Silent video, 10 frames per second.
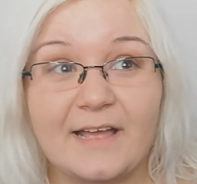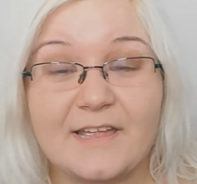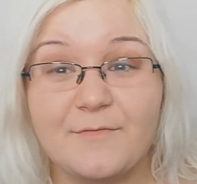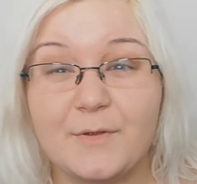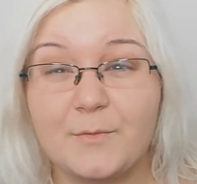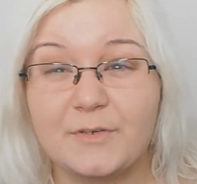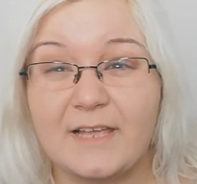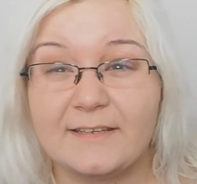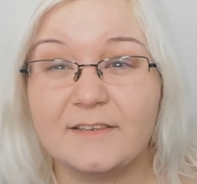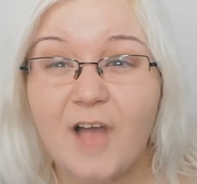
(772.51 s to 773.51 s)
if we would
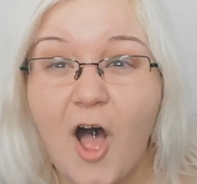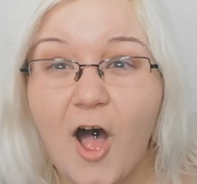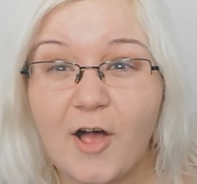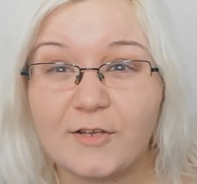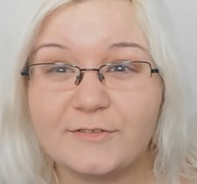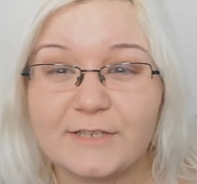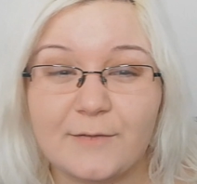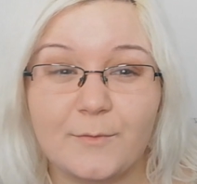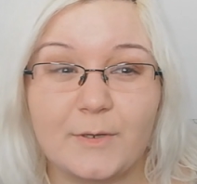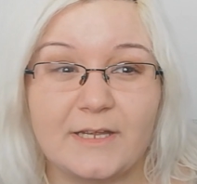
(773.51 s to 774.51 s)
get lost,
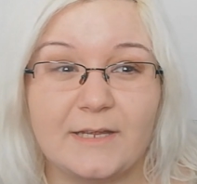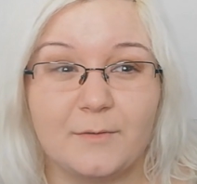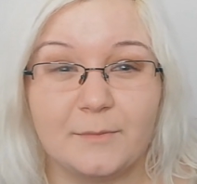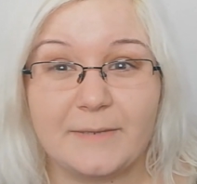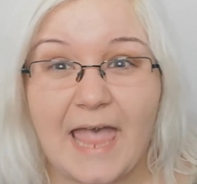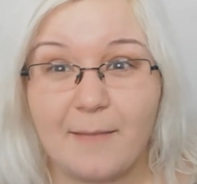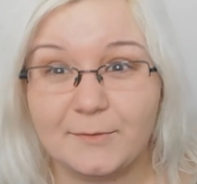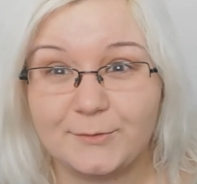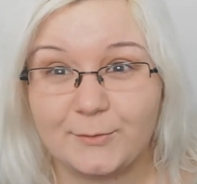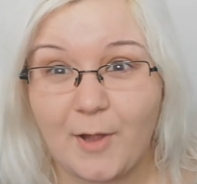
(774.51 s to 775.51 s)
if we will be
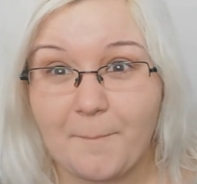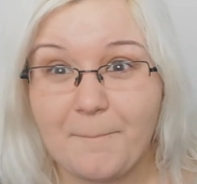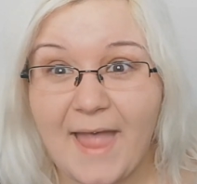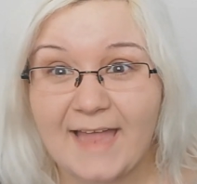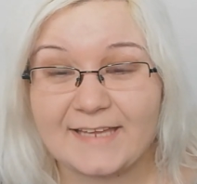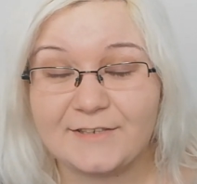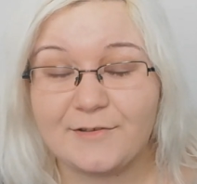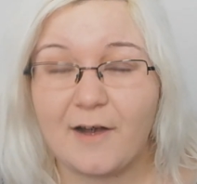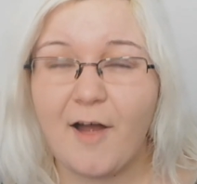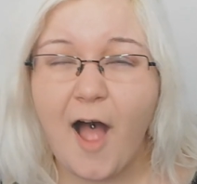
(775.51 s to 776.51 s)
able to come back
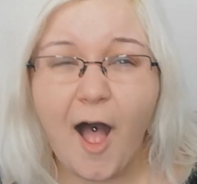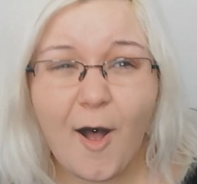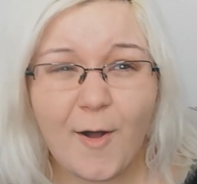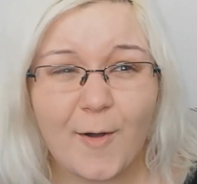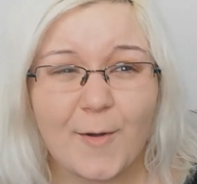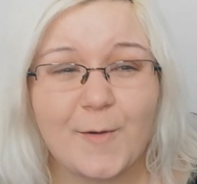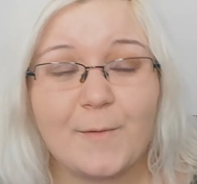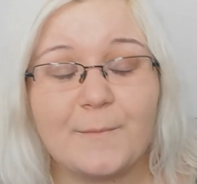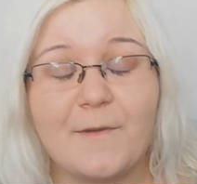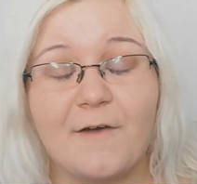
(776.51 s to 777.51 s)
into our
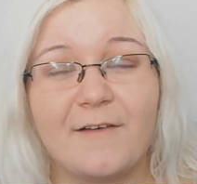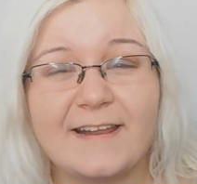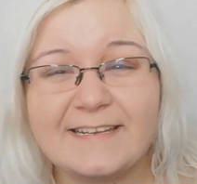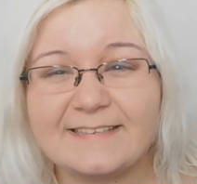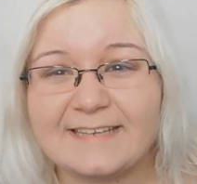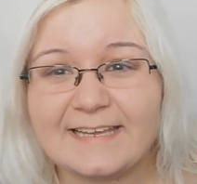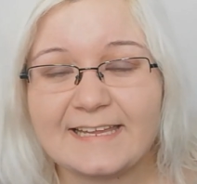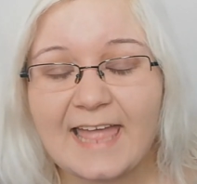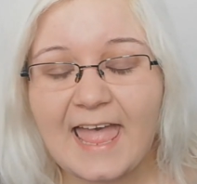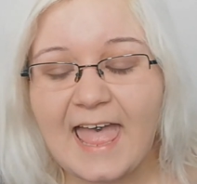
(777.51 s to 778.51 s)
home or
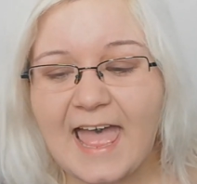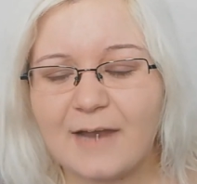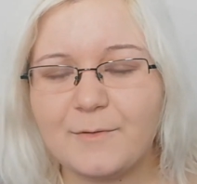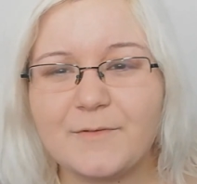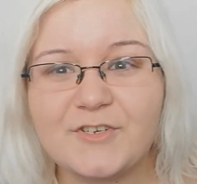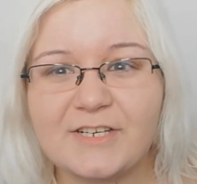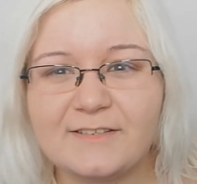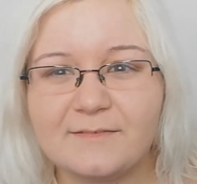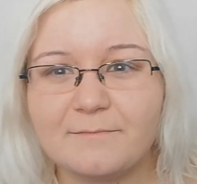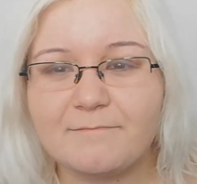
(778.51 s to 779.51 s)
anything. And we were
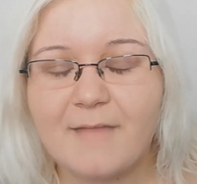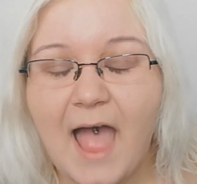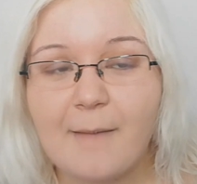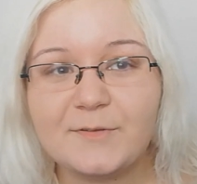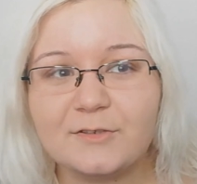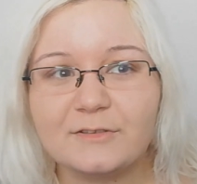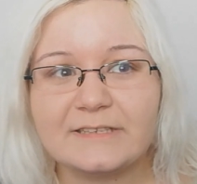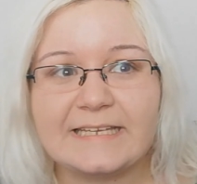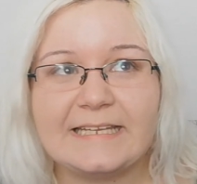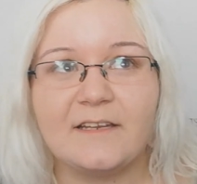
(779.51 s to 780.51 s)
just
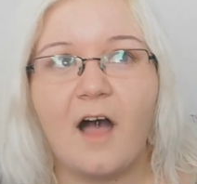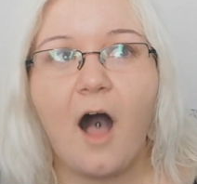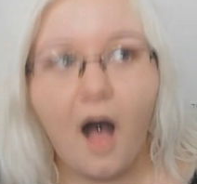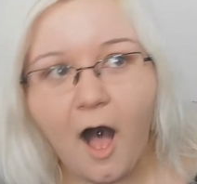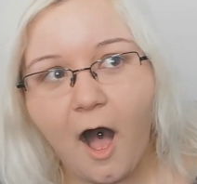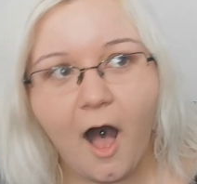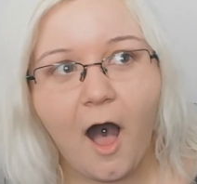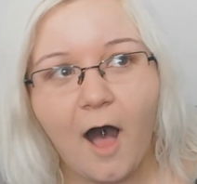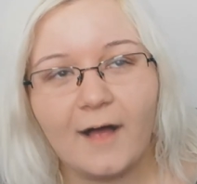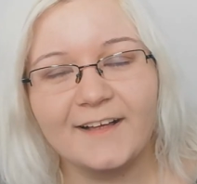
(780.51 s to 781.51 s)
absolutely in
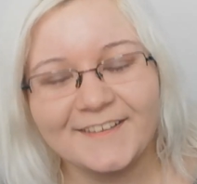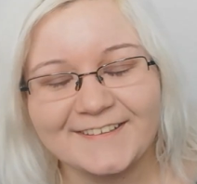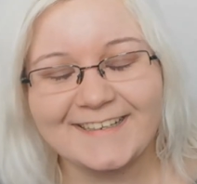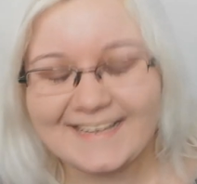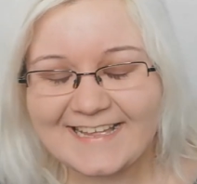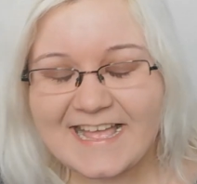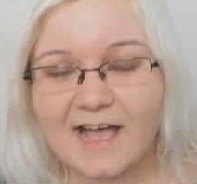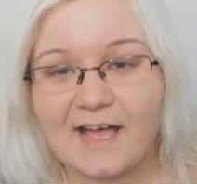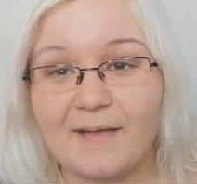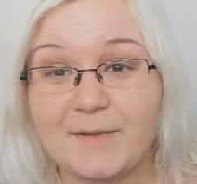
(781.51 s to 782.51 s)
awe
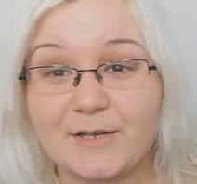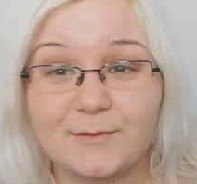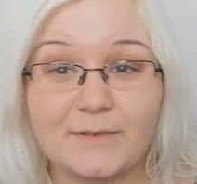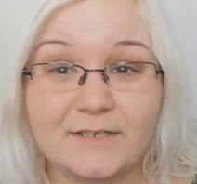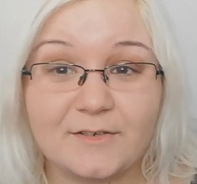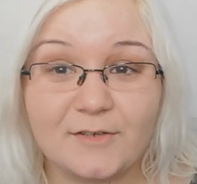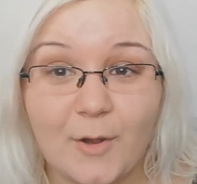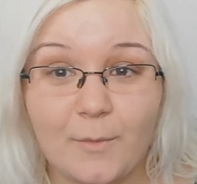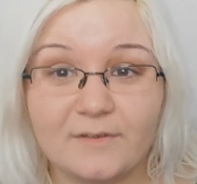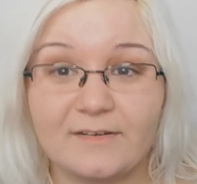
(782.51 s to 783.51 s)
because we didn't
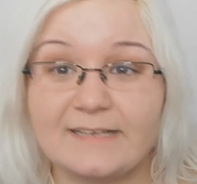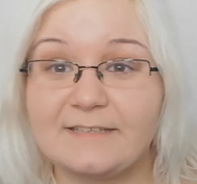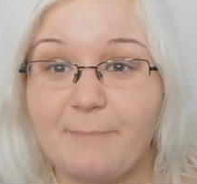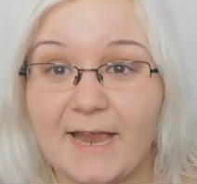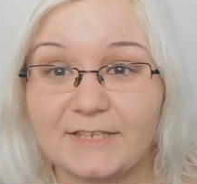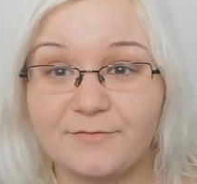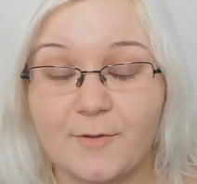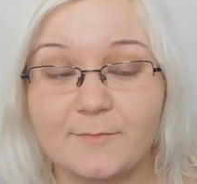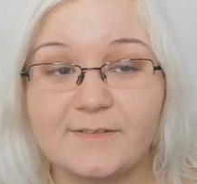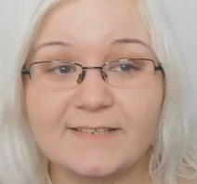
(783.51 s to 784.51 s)
know what to expect from the